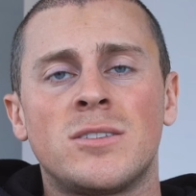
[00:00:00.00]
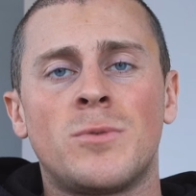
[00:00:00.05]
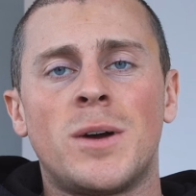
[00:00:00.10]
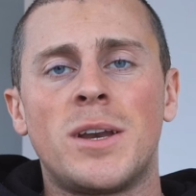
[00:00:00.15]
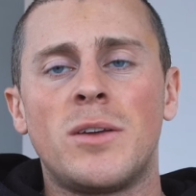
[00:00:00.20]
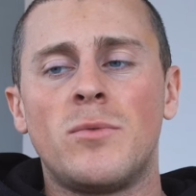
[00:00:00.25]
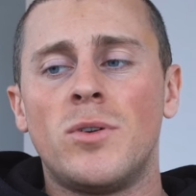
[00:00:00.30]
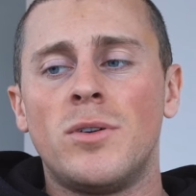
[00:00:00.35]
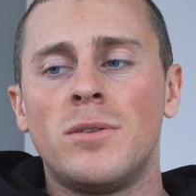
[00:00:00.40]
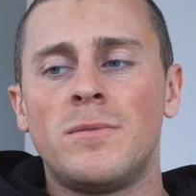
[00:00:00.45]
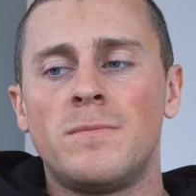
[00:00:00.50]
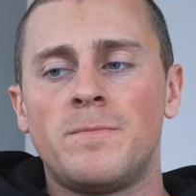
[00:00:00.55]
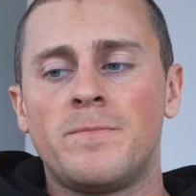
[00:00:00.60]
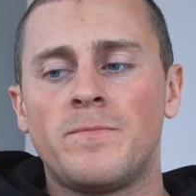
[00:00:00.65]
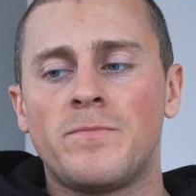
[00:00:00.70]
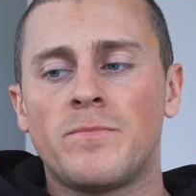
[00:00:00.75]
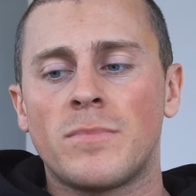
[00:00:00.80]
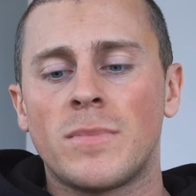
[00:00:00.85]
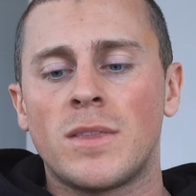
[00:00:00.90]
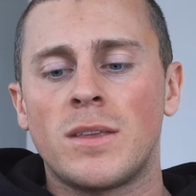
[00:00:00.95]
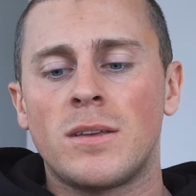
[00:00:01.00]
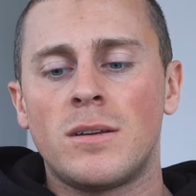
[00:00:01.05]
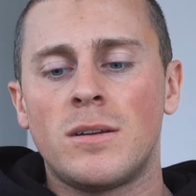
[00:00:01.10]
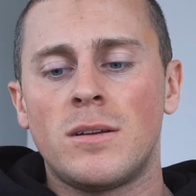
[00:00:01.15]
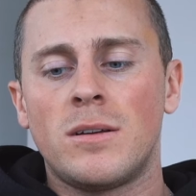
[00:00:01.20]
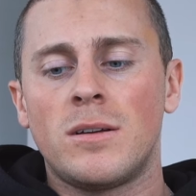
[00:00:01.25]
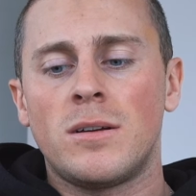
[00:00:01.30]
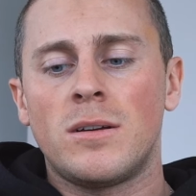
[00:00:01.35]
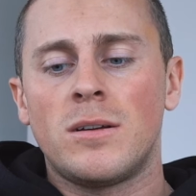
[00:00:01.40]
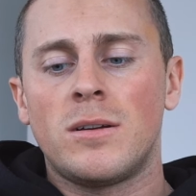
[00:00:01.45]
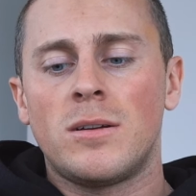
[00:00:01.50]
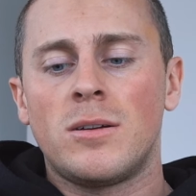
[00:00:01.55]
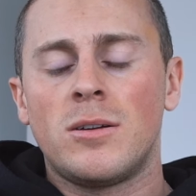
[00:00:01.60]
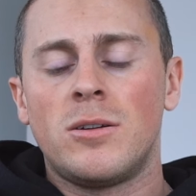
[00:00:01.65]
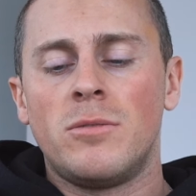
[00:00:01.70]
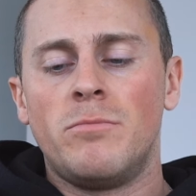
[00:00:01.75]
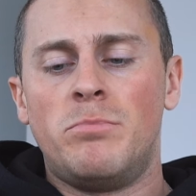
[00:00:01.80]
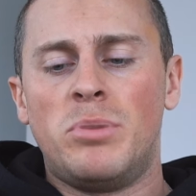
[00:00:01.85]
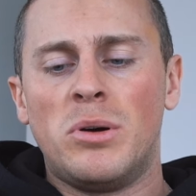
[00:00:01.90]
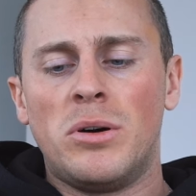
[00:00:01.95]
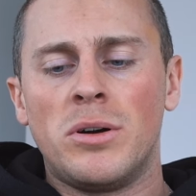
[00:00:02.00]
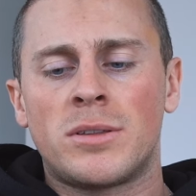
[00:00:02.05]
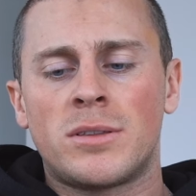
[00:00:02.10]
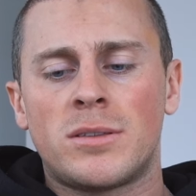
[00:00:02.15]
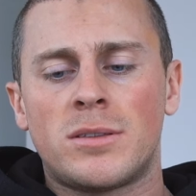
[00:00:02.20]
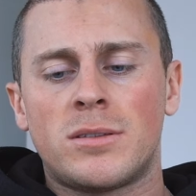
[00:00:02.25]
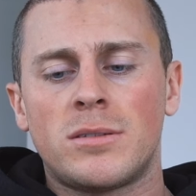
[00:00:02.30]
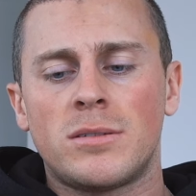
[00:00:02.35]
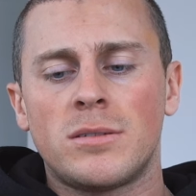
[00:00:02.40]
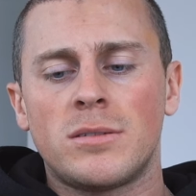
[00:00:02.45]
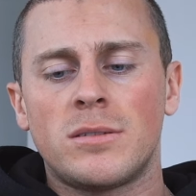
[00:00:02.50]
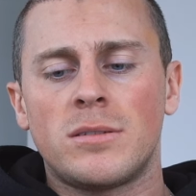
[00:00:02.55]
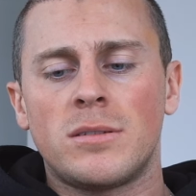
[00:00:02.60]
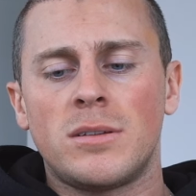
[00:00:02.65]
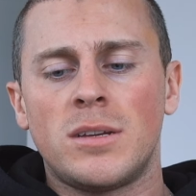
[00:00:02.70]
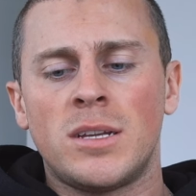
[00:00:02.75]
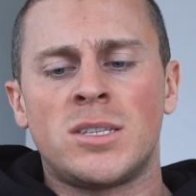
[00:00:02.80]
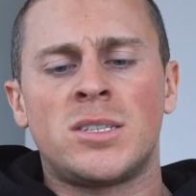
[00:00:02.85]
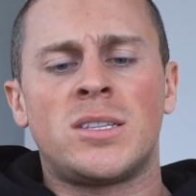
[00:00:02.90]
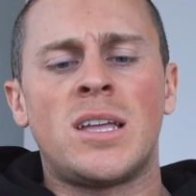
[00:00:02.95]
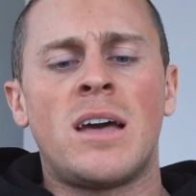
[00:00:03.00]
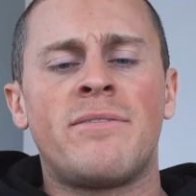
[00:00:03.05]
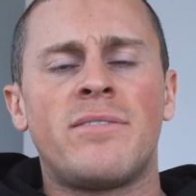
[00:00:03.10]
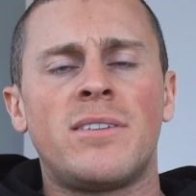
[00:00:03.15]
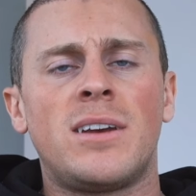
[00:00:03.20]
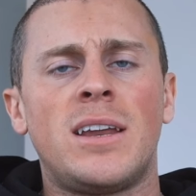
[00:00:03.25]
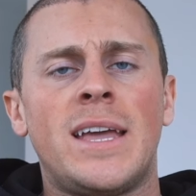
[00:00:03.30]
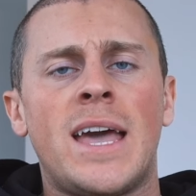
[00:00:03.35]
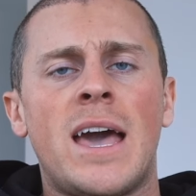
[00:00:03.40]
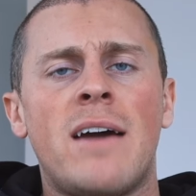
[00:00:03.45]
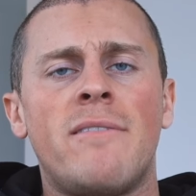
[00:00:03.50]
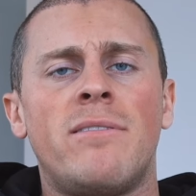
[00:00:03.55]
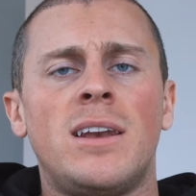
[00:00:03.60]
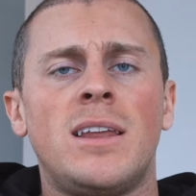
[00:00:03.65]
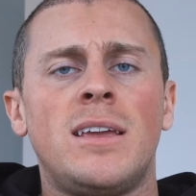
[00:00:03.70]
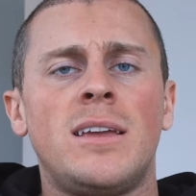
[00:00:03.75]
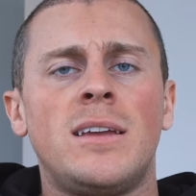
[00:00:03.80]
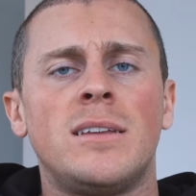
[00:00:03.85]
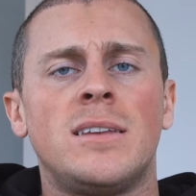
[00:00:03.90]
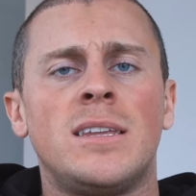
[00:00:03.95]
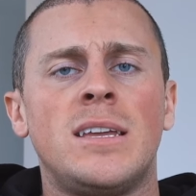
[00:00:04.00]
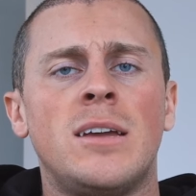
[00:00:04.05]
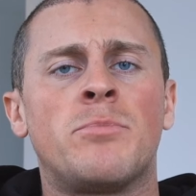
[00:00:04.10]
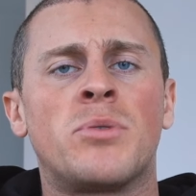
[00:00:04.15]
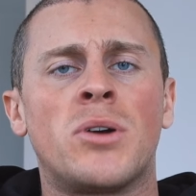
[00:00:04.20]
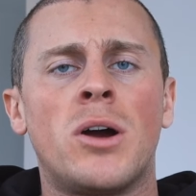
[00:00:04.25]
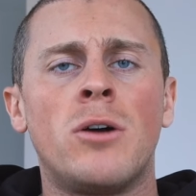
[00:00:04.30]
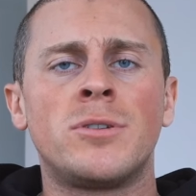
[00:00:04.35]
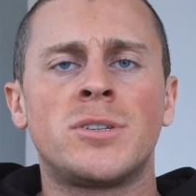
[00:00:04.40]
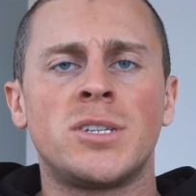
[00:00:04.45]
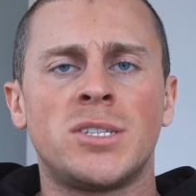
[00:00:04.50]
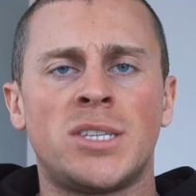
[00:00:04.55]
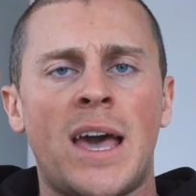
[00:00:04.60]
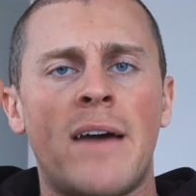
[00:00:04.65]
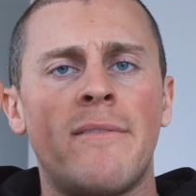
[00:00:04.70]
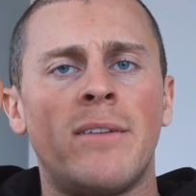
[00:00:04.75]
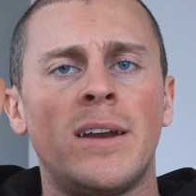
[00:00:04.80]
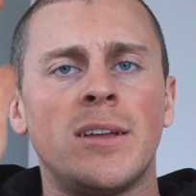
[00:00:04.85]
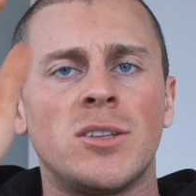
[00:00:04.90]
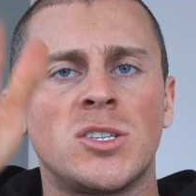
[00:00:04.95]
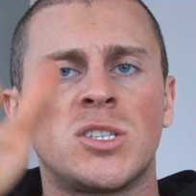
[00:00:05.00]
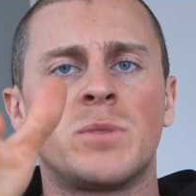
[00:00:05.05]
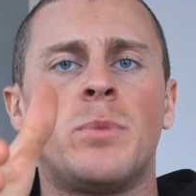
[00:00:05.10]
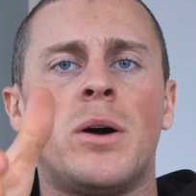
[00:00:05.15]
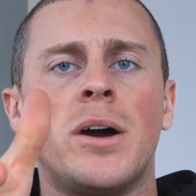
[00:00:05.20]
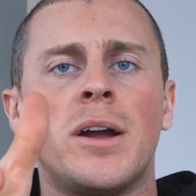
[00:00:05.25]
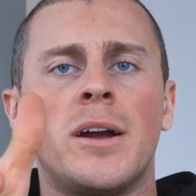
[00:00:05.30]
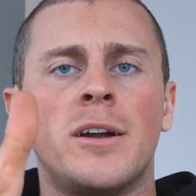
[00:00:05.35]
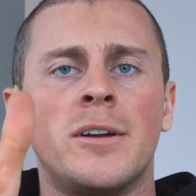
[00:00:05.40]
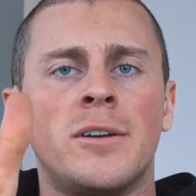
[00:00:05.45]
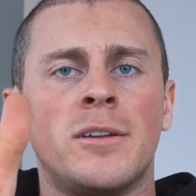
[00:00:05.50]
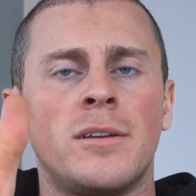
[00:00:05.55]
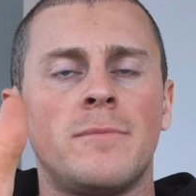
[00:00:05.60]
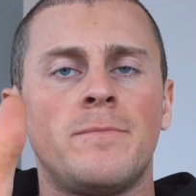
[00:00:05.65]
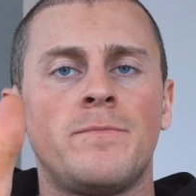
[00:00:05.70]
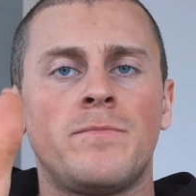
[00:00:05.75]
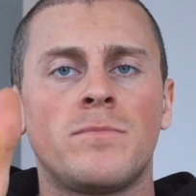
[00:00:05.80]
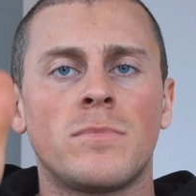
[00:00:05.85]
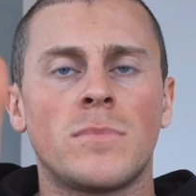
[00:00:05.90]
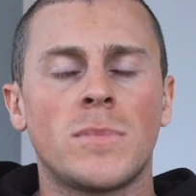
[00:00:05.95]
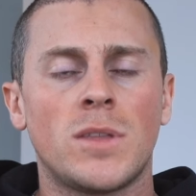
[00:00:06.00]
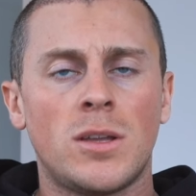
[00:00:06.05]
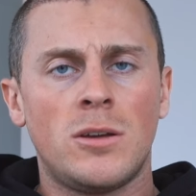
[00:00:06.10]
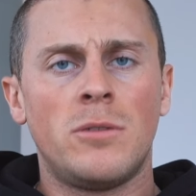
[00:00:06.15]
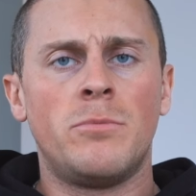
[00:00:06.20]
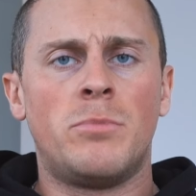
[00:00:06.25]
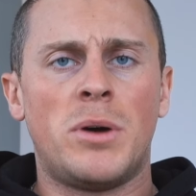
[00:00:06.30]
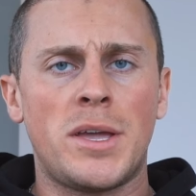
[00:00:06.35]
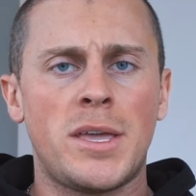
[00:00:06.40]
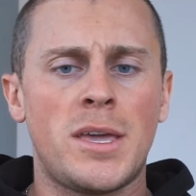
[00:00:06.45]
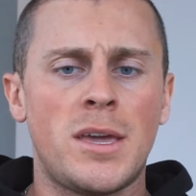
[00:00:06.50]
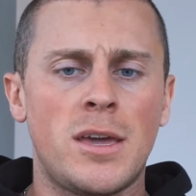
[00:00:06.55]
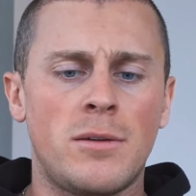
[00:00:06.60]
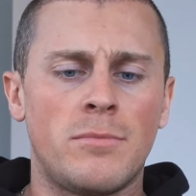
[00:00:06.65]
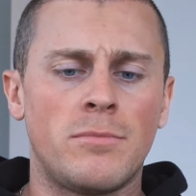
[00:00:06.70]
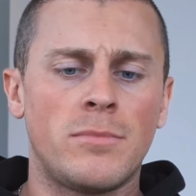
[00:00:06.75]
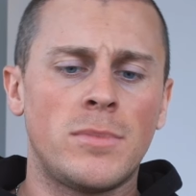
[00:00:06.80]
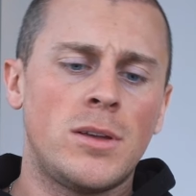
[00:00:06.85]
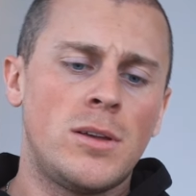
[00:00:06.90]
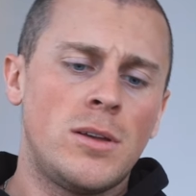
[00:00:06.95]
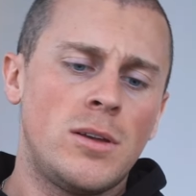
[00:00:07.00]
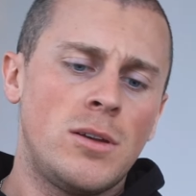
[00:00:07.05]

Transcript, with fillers: 21 but it's definitely heavily, the approach is heavily inspired by him.